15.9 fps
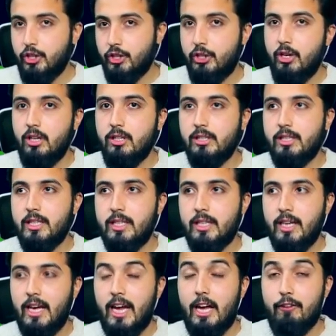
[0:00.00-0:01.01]

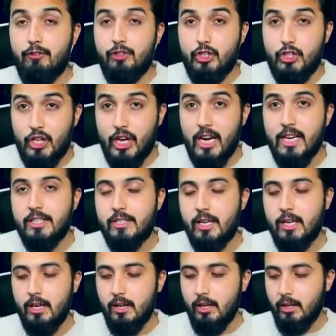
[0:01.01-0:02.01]
technology have changed.